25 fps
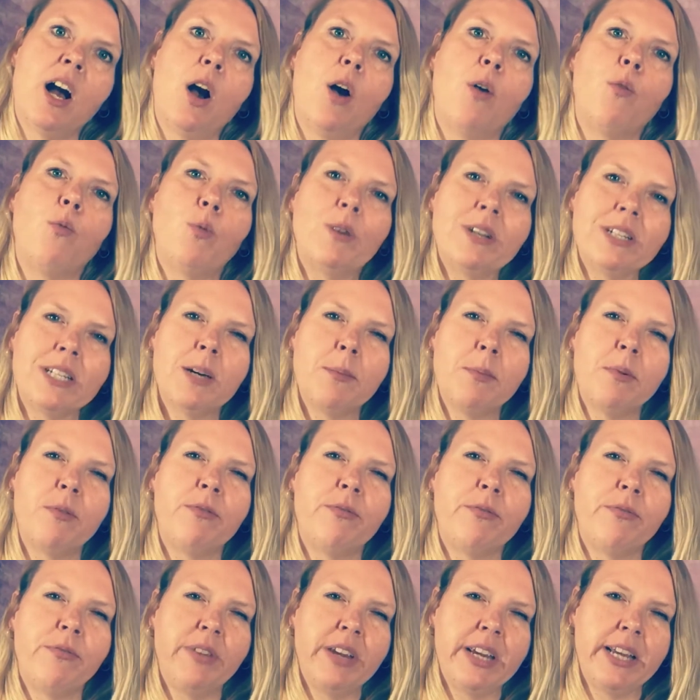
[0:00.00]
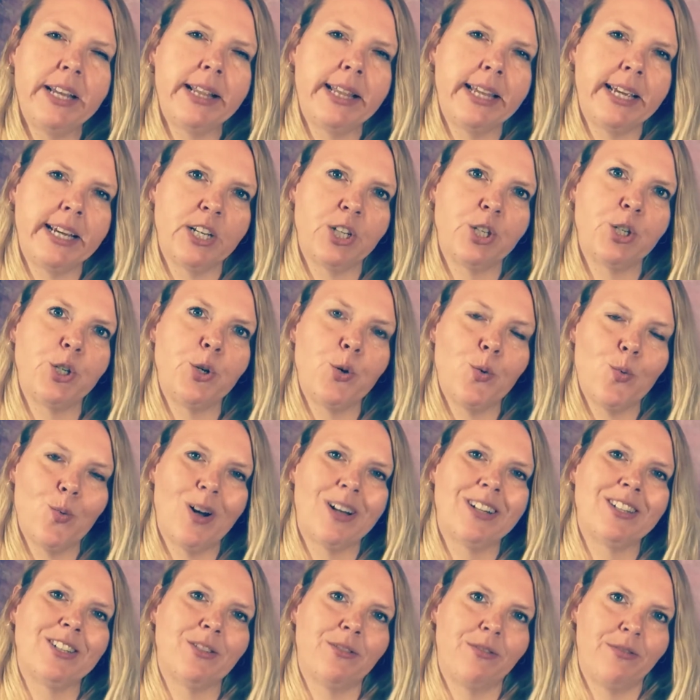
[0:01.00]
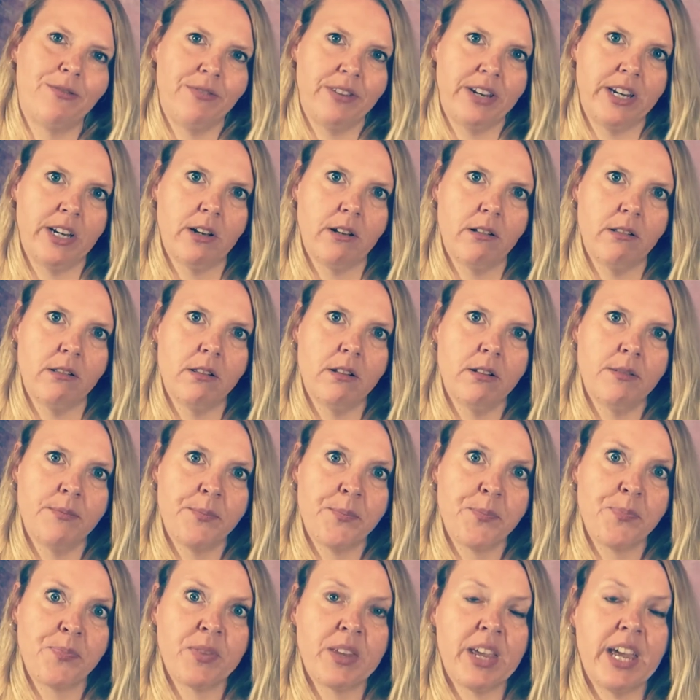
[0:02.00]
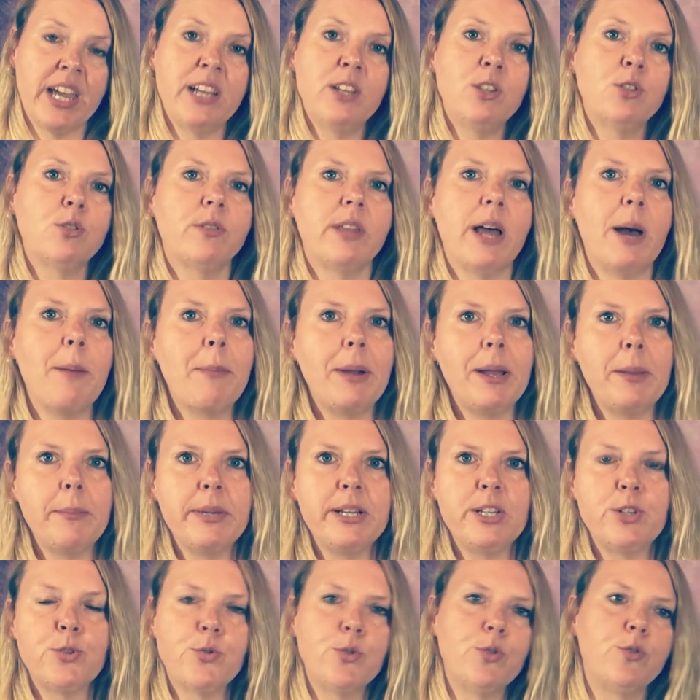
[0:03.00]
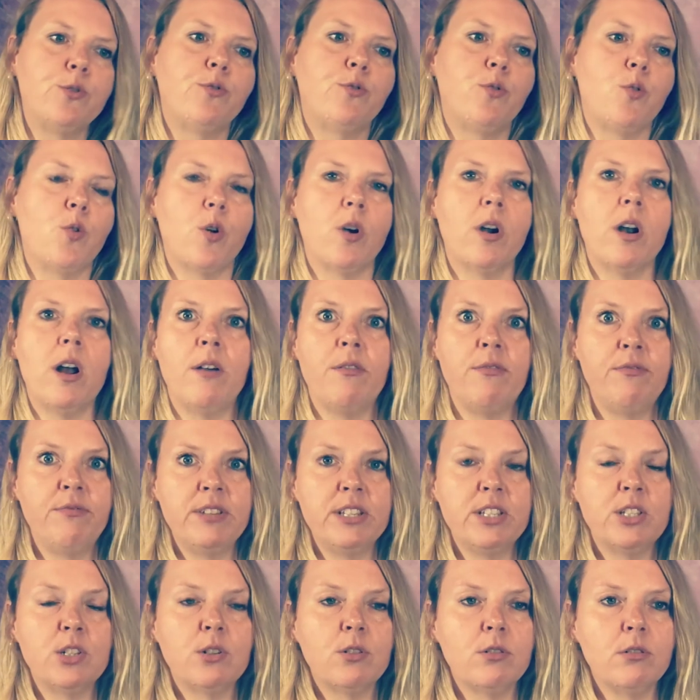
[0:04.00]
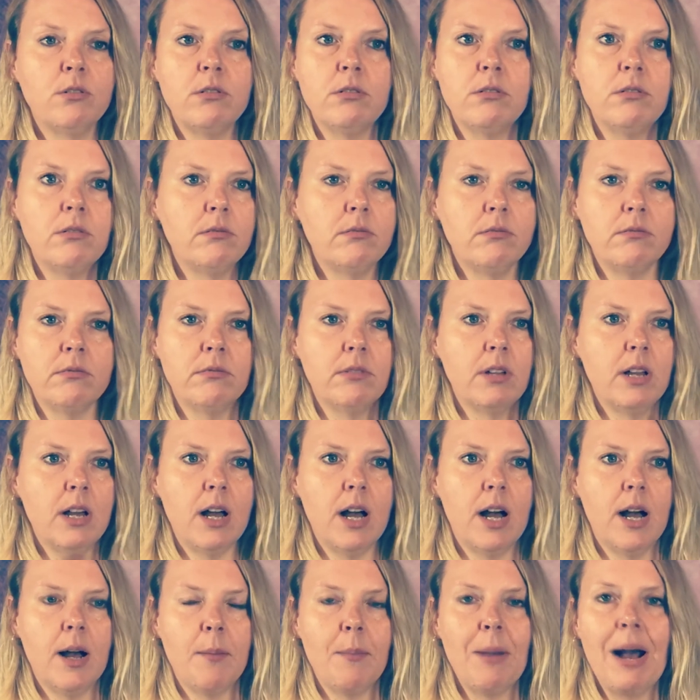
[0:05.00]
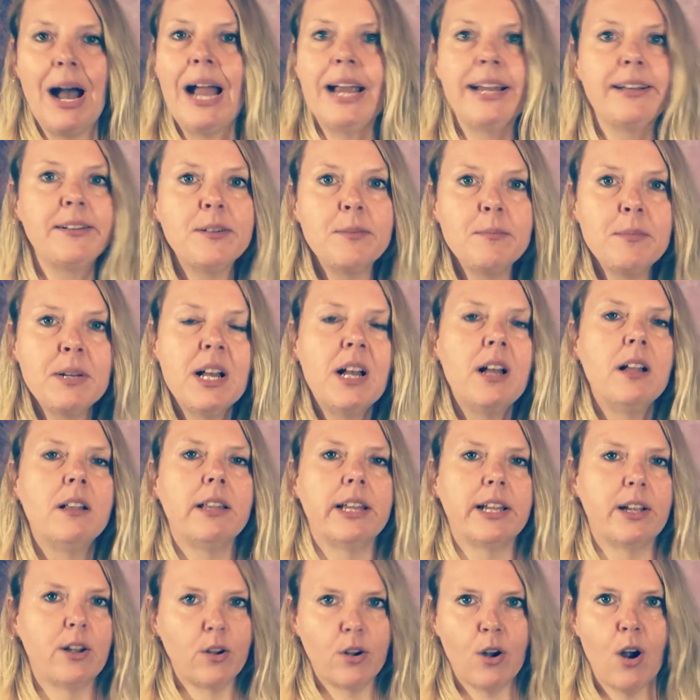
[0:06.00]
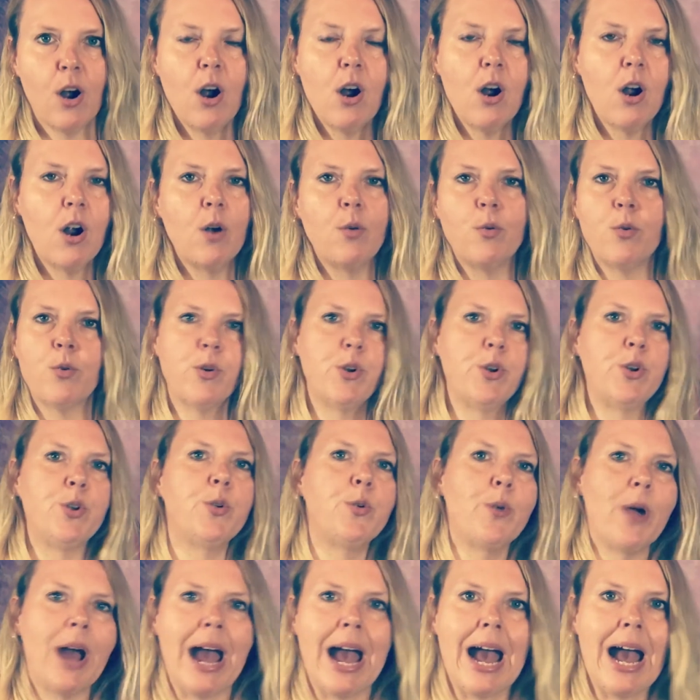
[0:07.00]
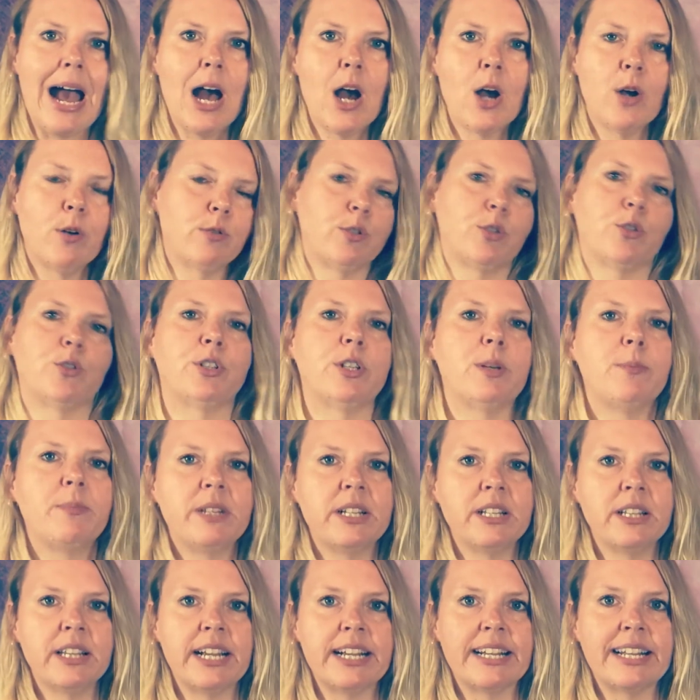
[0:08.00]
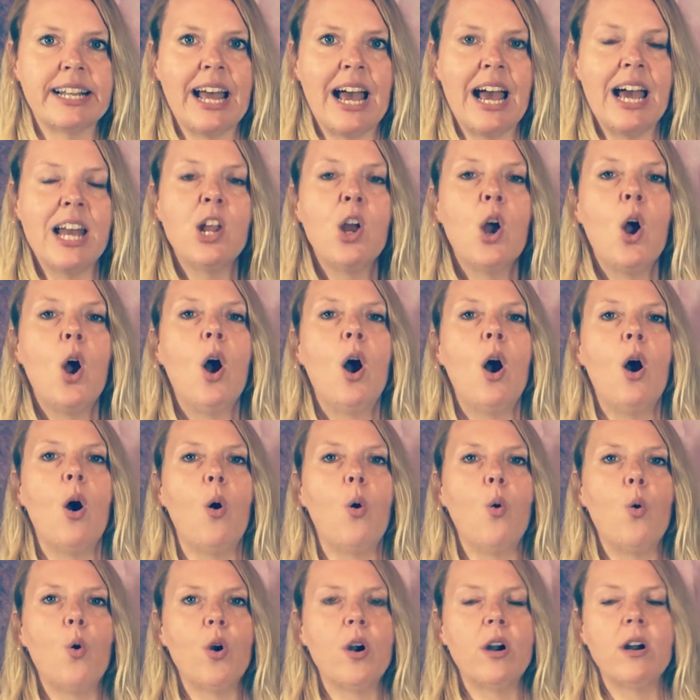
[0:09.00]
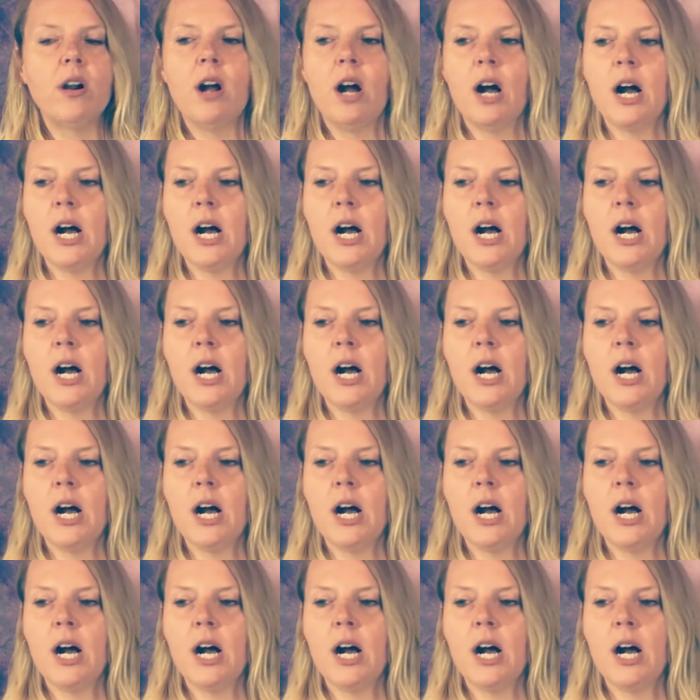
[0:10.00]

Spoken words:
of what type of feeling do you want to feel. Okay, so that might be true for a physical item, like a car or a new house or something like that. Or